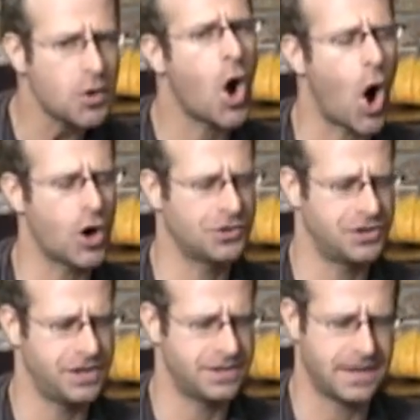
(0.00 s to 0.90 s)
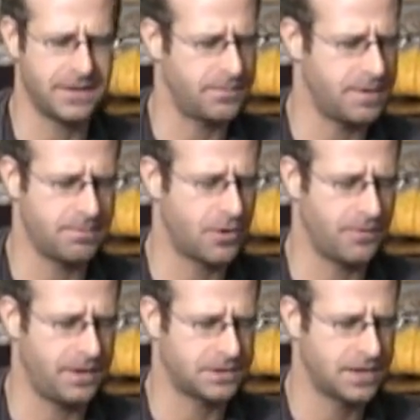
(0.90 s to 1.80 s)
hard cheese. I think it would be
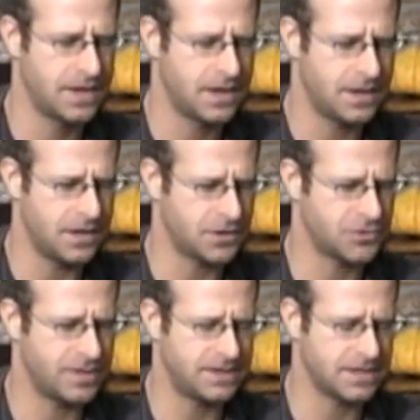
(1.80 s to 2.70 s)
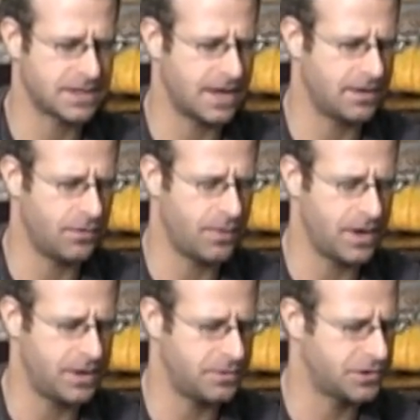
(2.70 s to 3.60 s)
perfect. You know, treat this kind of the
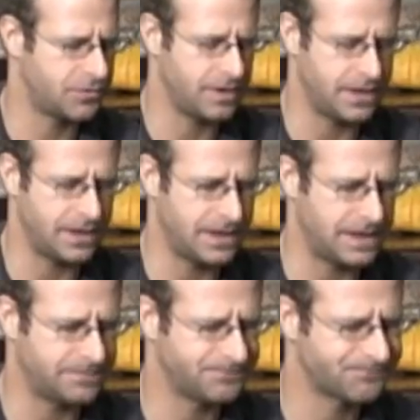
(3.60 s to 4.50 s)
way you would treat a,